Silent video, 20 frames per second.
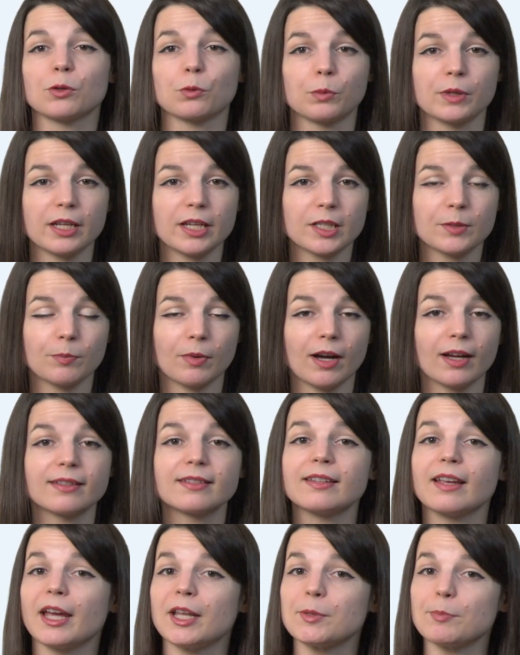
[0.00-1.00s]
your weak
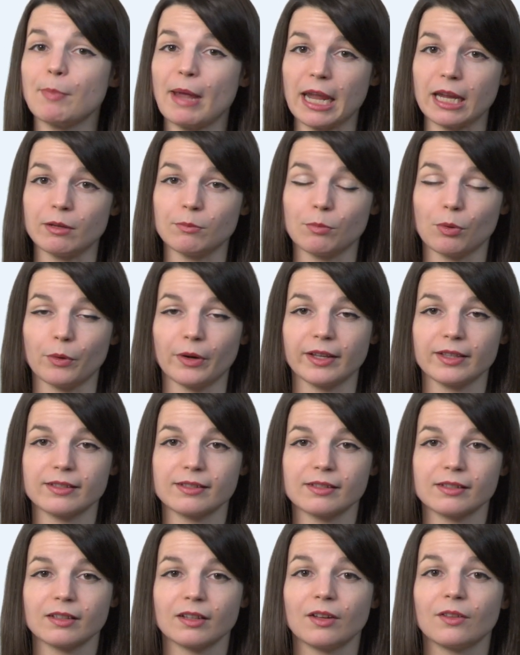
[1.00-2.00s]
spots and pain
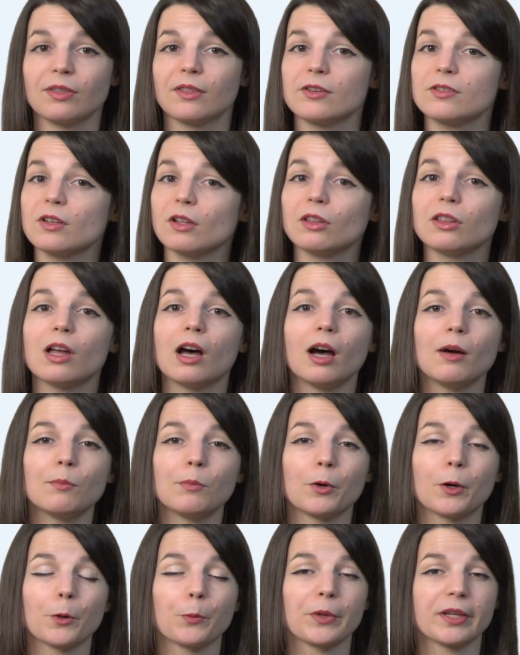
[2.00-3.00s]
points. There's a lot
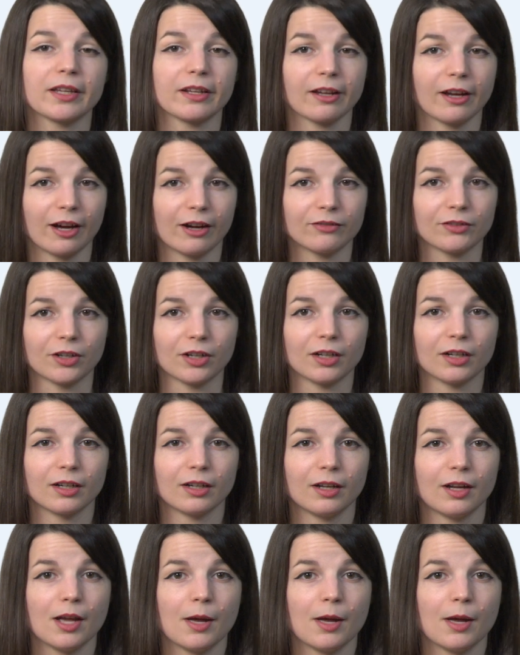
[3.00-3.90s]
more we can cover.